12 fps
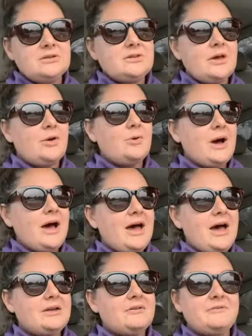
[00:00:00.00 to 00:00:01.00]
so I
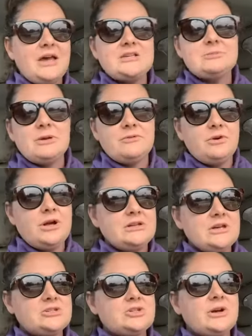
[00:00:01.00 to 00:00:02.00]
had a Facebook friend
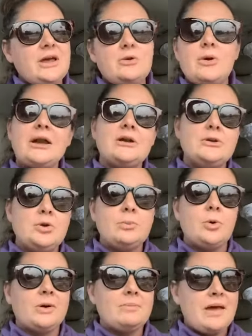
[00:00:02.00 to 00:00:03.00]
yesterday who had a
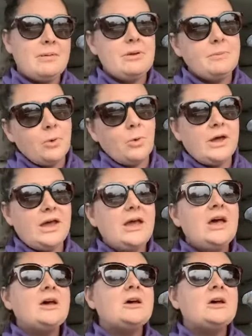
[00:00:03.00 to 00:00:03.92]
newborn baby boy,